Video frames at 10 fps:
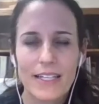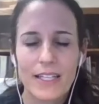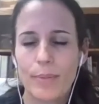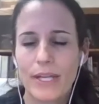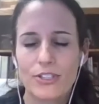
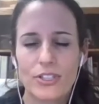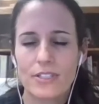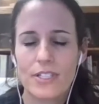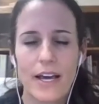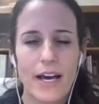the
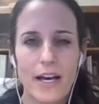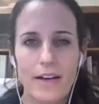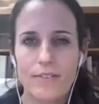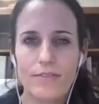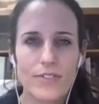patient to
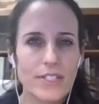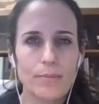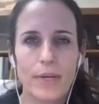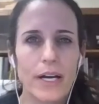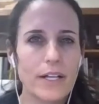have
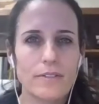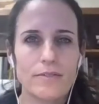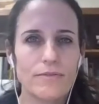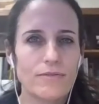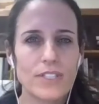some kind of
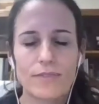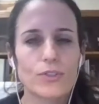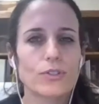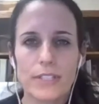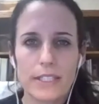
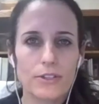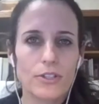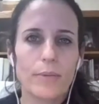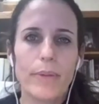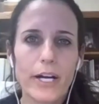difficulty
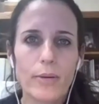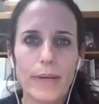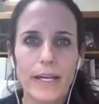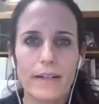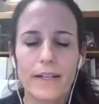or
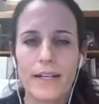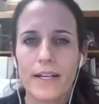impairment,